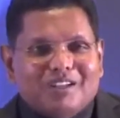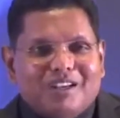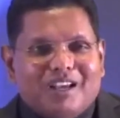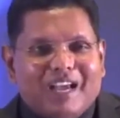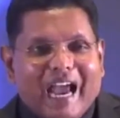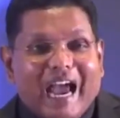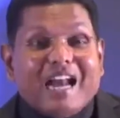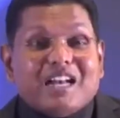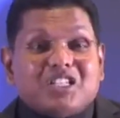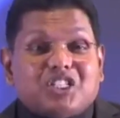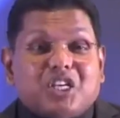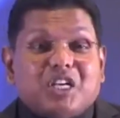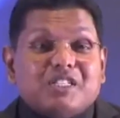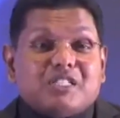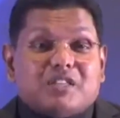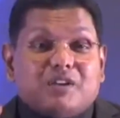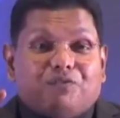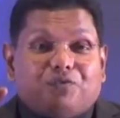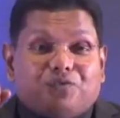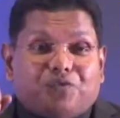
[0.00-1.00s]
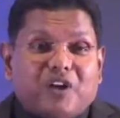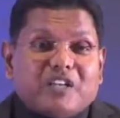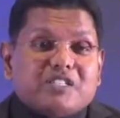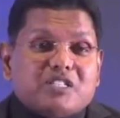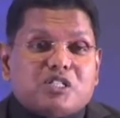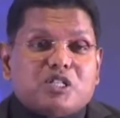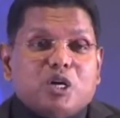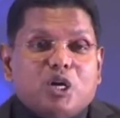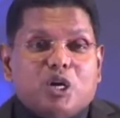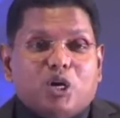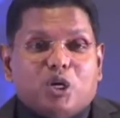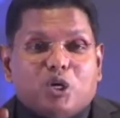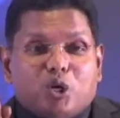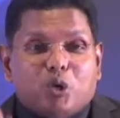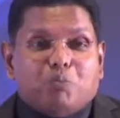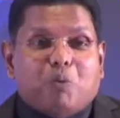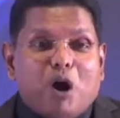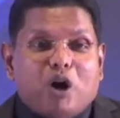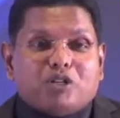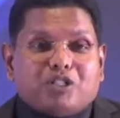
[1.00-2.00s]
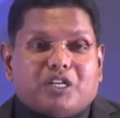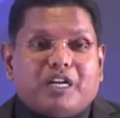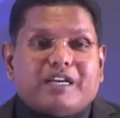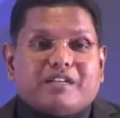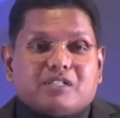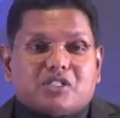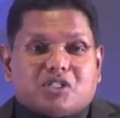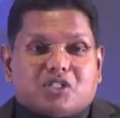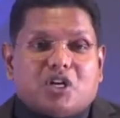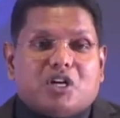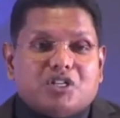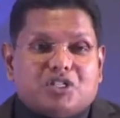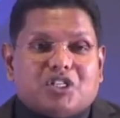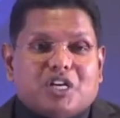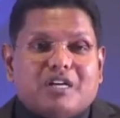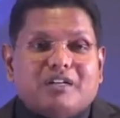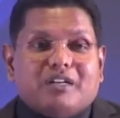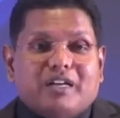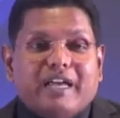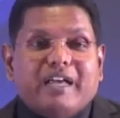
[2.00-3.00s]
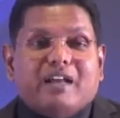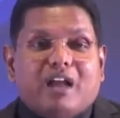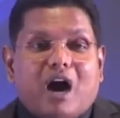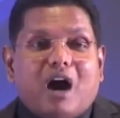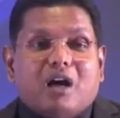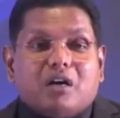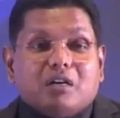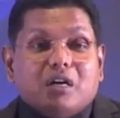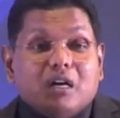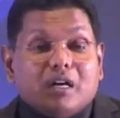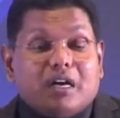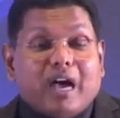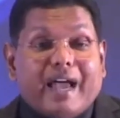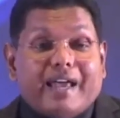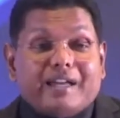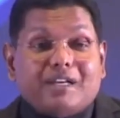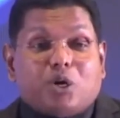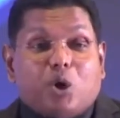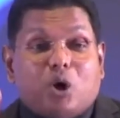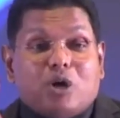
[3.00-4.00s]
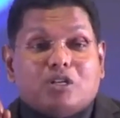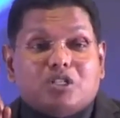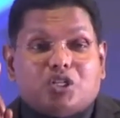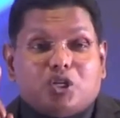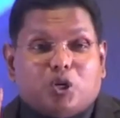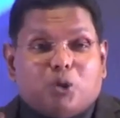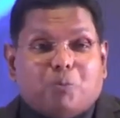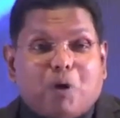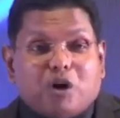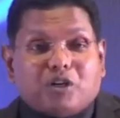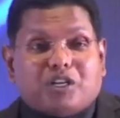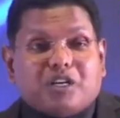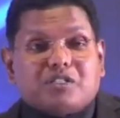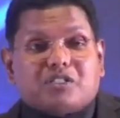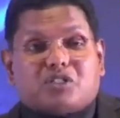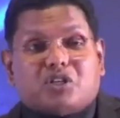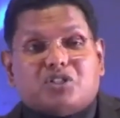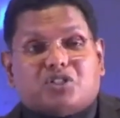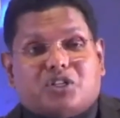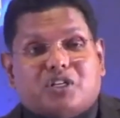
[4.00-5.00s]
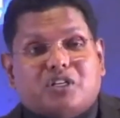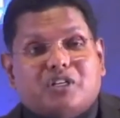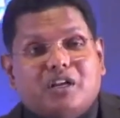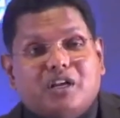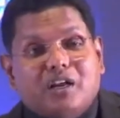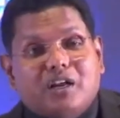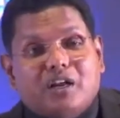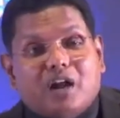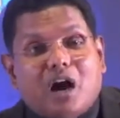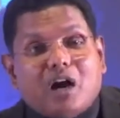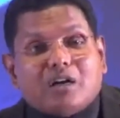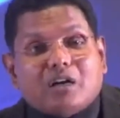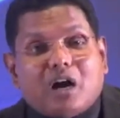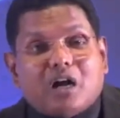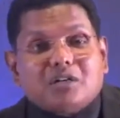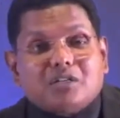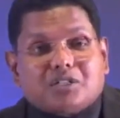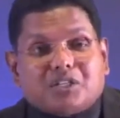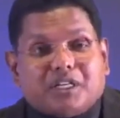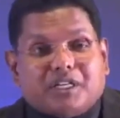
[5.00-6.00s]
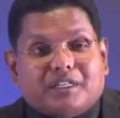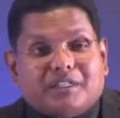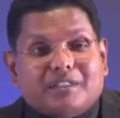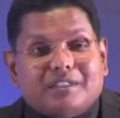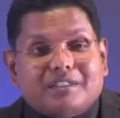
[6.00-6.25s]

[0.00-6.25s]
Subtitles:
And she is the first robotic surgeon in our gynecology, robotic surgeon in our country.